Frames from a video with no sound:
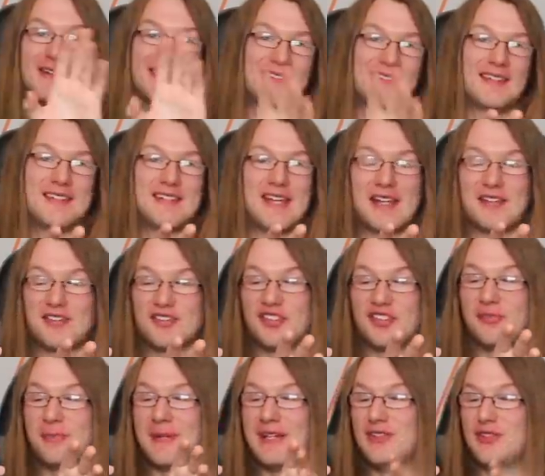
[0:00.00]
The text to
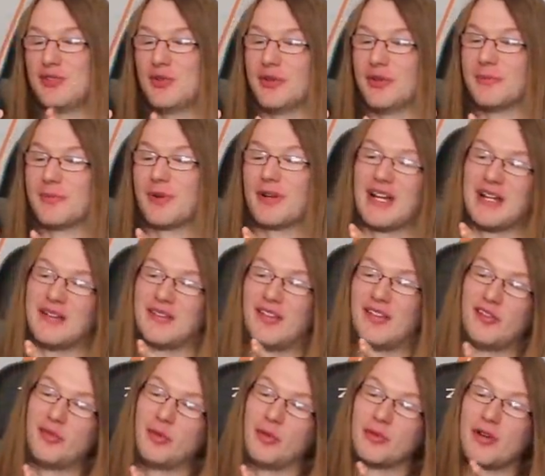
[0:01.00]
speech couldn't pronounce this one